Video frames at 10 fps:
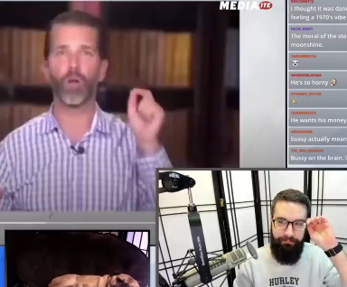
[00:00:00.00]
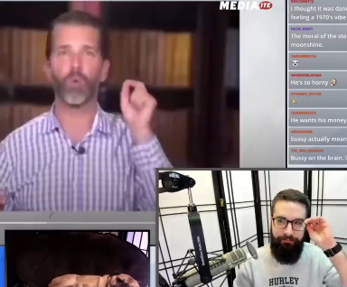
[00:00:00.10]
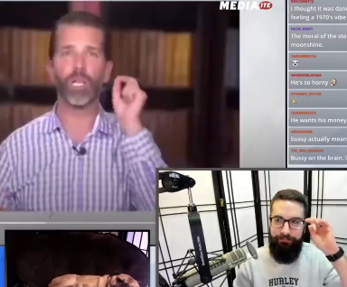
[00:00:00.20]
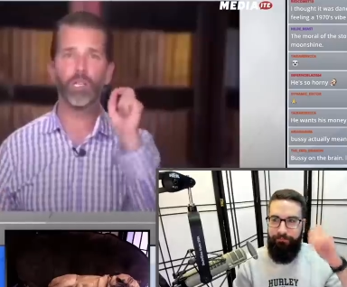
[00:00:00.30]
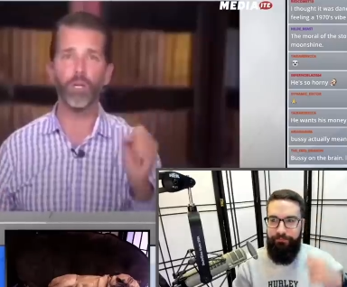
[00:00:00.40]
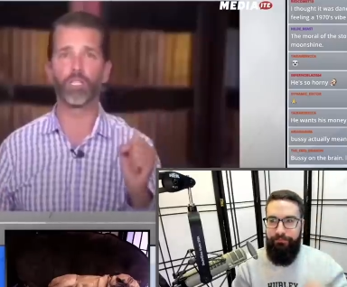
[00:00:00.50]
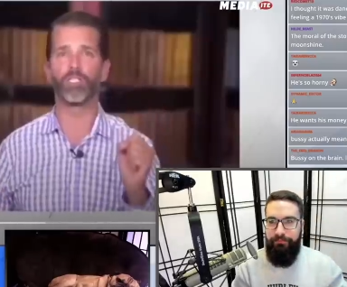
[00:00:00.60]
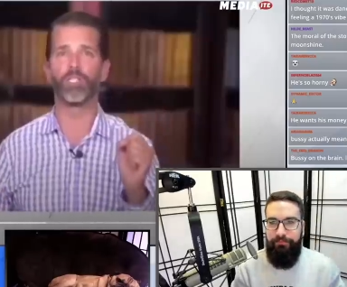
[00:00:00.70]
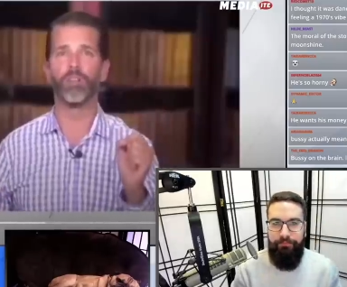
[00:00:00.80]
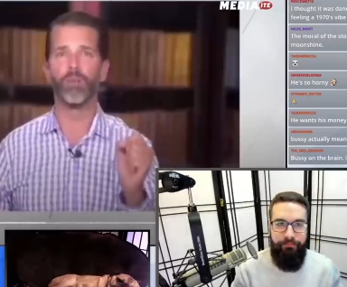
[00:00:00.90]
Speaker 1: we
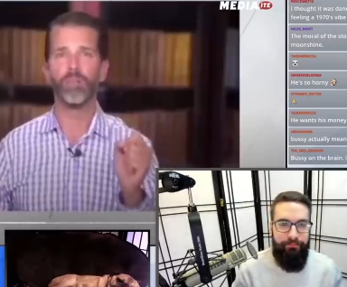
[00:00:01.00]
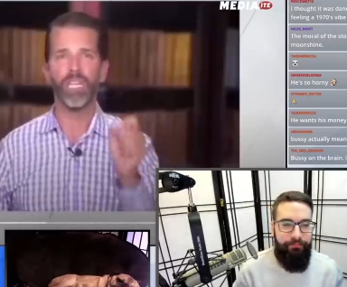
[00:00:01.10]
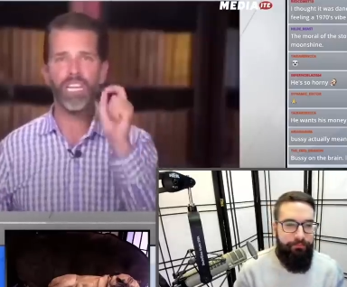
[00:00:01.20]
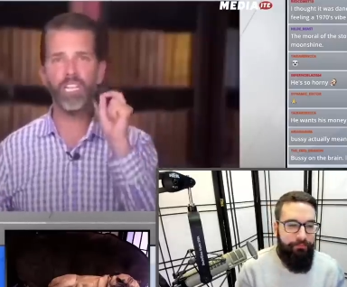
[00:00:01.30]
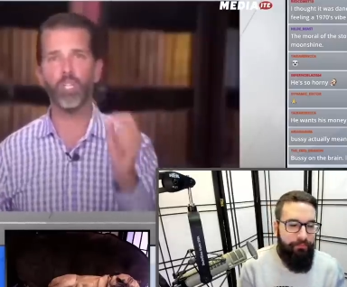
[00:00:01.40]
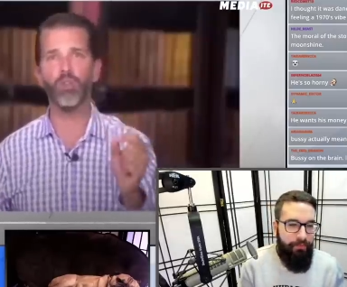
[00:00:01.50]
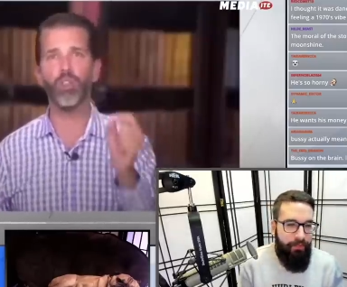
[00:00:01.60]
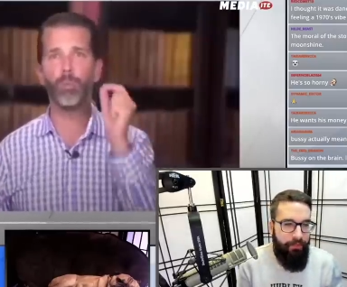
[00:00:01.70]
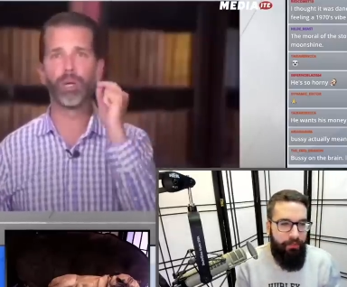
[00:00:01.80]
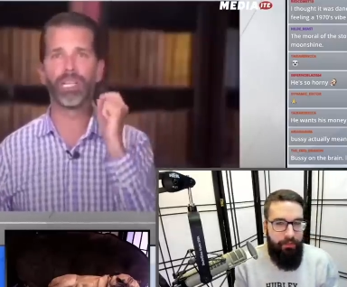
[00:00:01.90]
looked into
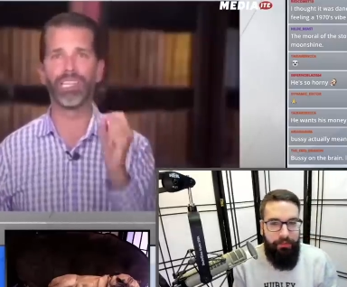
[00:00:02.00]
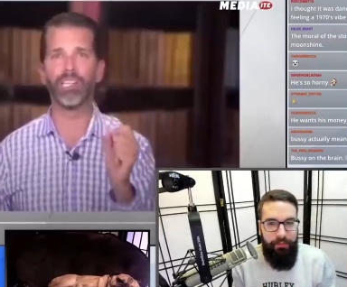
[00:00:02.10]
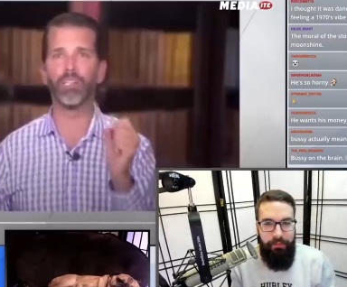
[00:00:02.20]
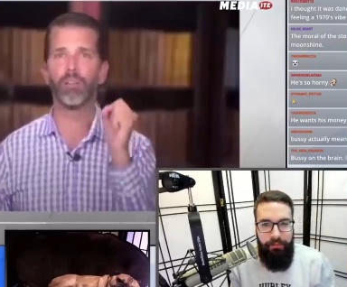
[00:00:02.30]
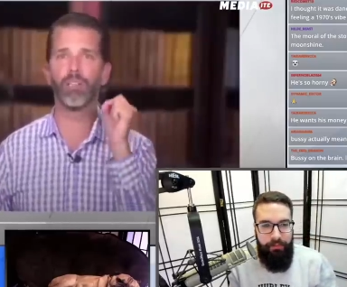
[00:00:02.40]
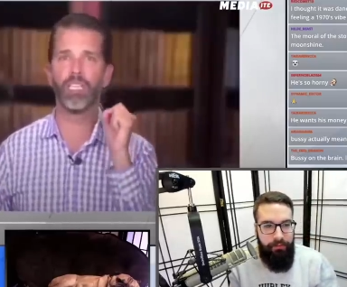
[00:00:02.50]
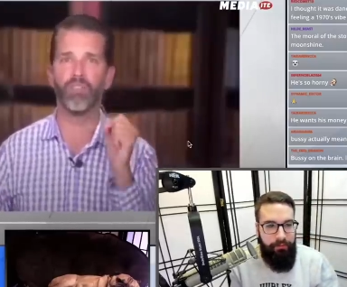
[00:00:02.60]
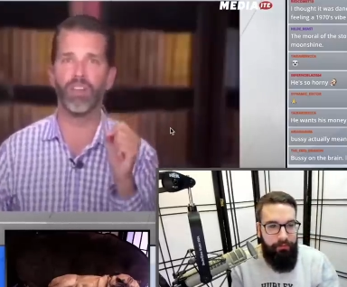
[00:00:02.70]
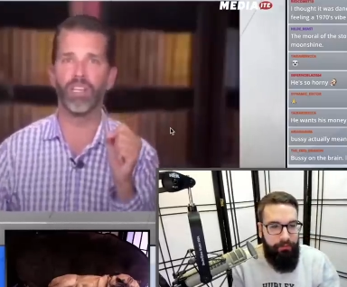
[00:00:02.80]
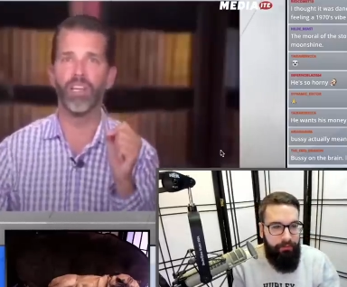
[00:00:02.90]
the political
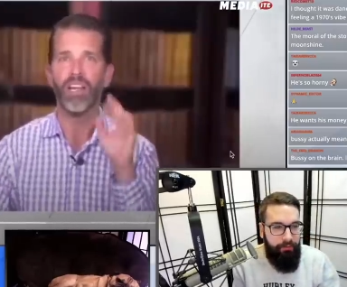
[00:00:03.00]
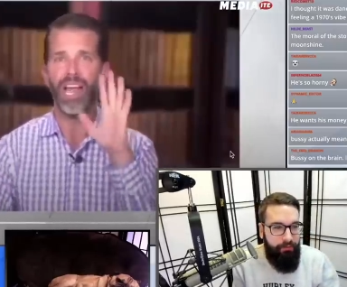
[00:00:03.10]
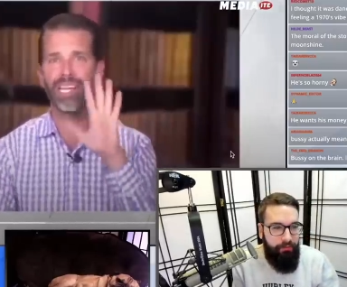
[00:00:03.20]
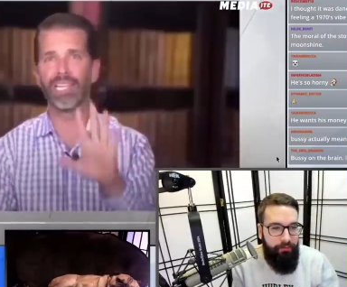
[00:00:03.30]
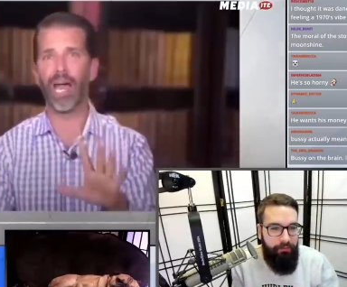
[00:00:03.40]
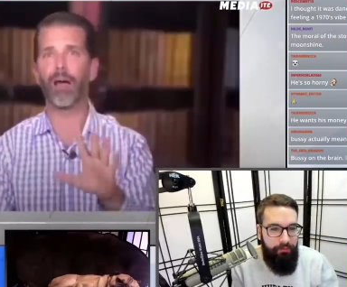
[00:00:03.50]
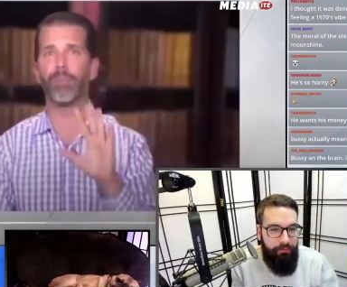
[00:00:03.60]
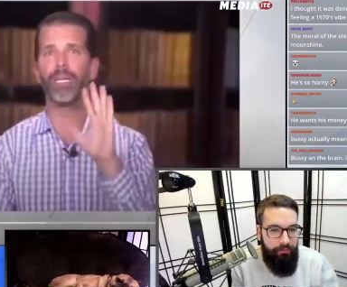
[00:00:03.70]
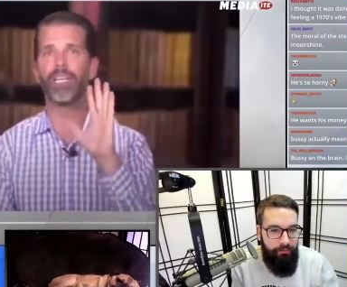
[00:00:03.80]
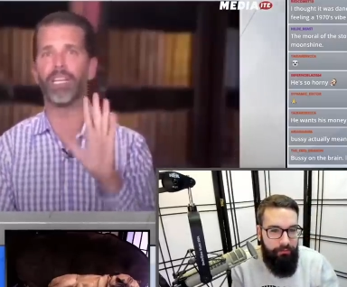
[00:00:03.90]
giving and
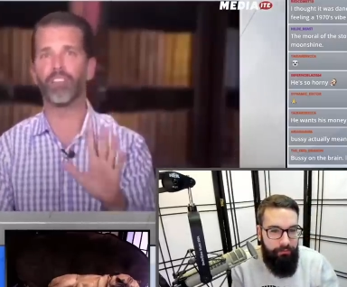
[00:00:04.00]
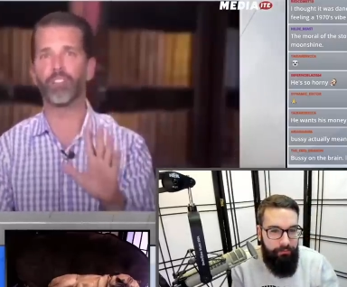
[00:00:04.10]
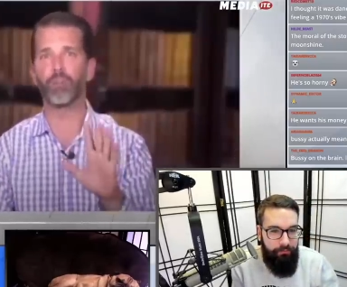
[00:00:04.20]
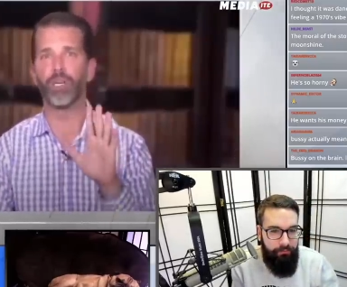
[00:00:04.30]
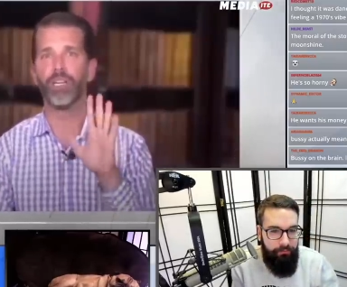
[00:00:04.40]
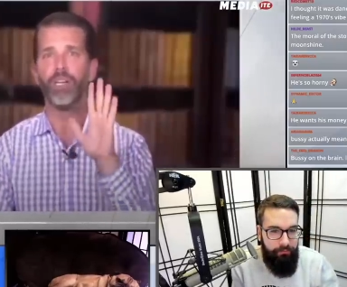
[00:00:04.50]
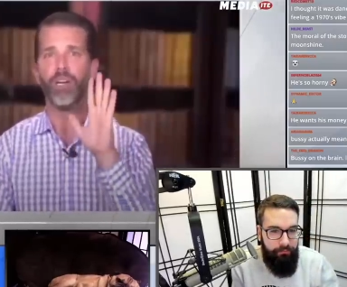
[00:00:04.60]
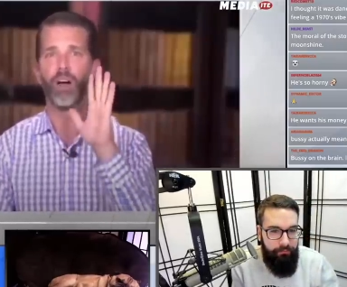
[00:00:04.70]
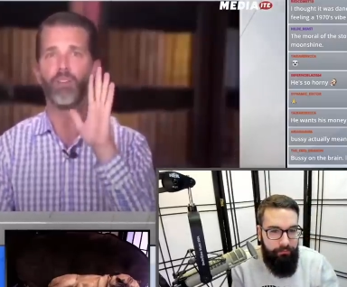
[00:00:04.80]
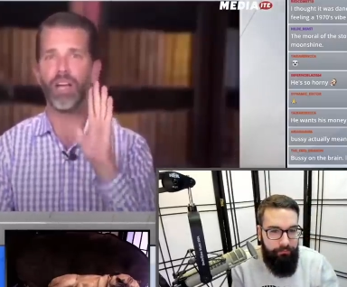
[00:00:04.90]
lobbying history
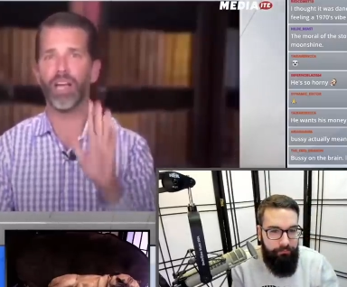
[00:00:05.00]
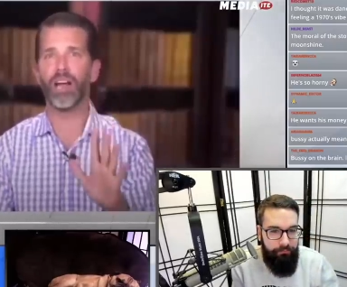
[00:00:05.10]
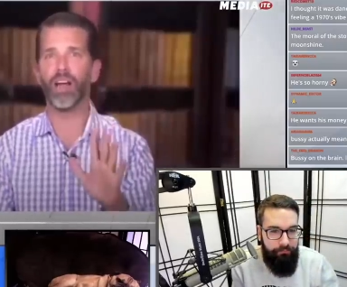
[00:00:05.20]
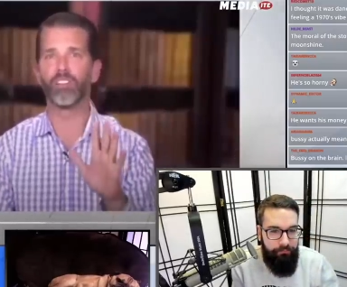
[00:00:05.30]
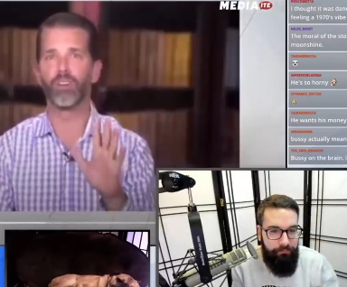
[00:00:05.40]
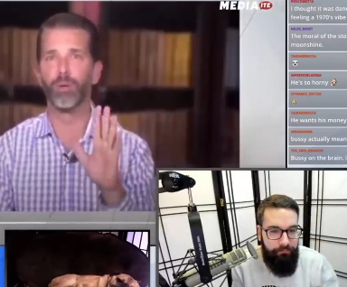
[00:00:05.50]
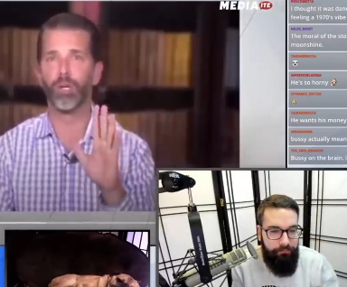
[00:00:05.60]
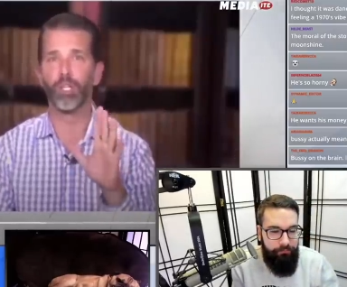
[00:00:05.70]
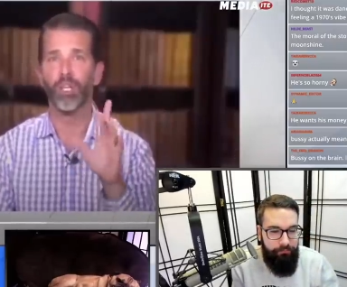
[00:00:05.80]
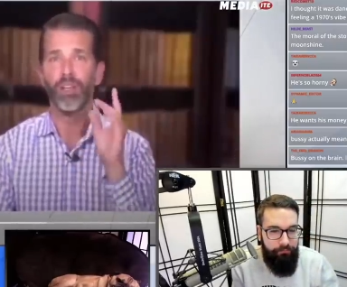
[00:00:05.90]
of
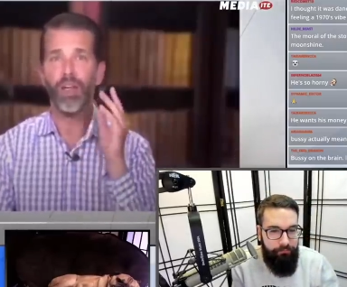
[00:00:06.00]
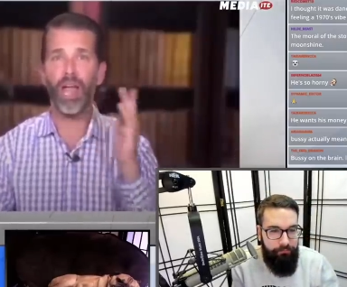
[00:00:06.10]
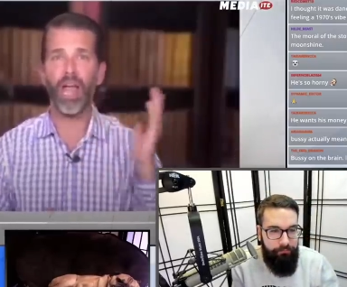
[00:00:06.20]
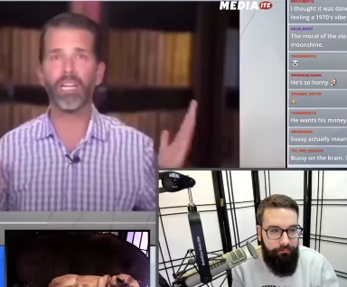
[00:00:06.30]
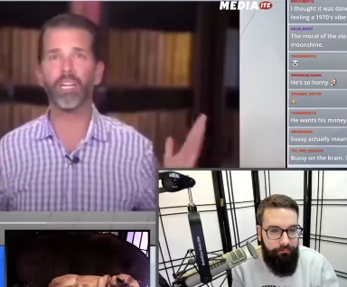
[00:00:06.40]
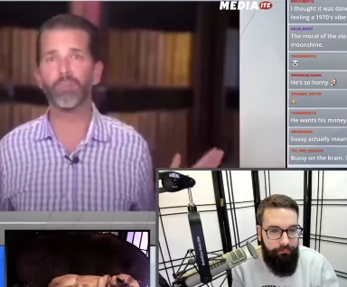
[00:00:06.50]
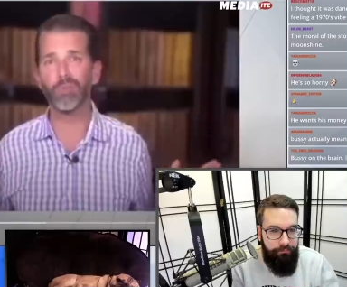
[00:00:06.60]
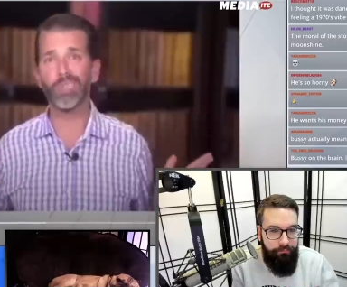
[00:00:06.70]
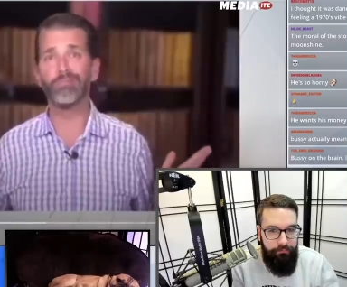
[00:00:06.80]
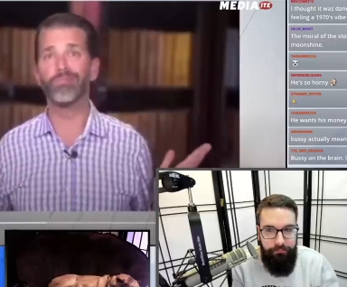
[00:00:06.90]
Anheuser-Busch. And guess
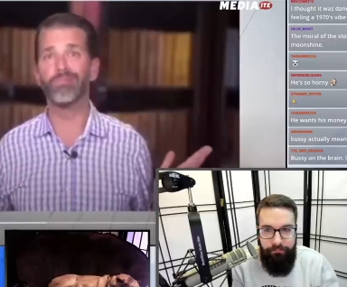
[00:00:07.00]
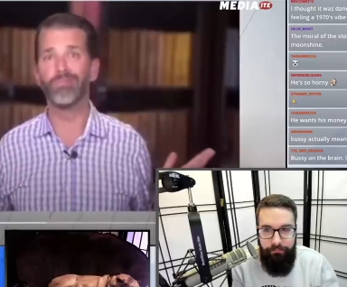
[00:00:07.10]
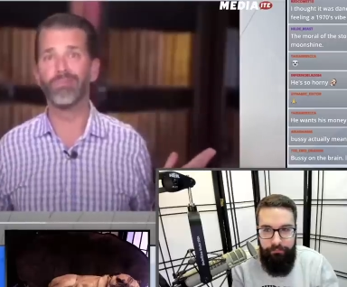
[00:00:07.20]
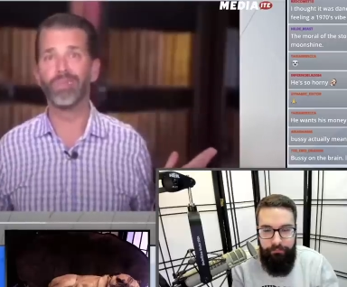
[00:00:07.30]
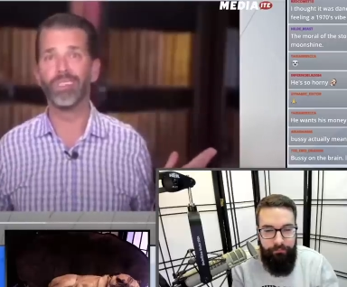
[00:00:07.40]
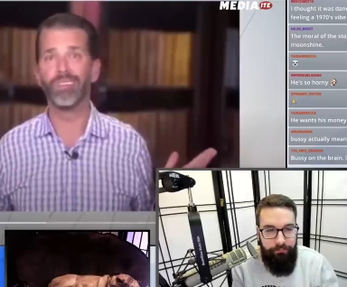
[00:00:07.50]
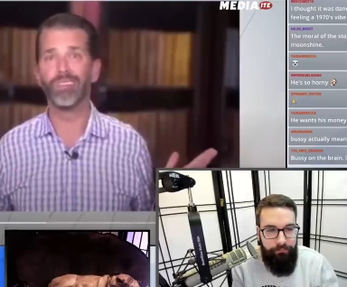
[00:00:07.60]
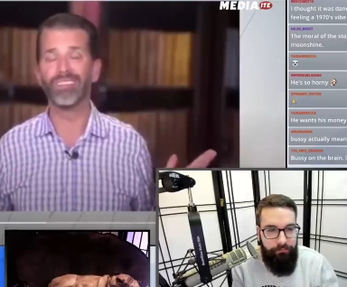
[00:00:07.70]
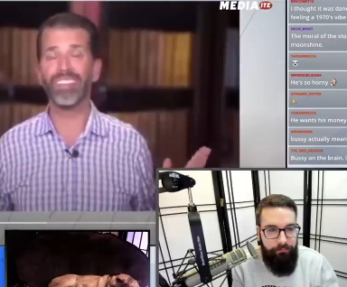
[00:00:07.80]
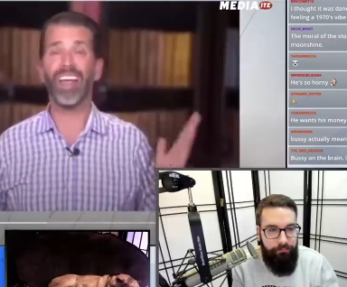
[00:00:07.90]
what?
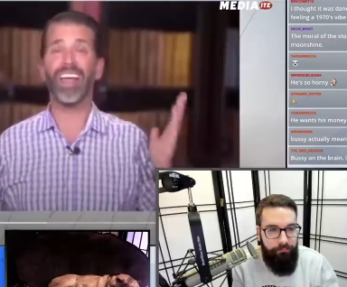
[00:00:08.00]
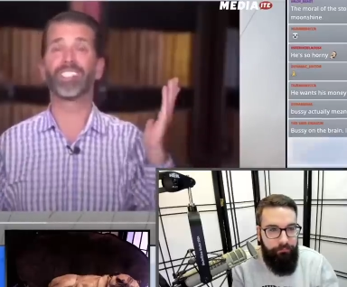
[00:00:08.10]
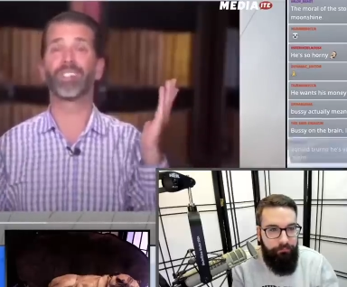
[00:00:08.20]
They actually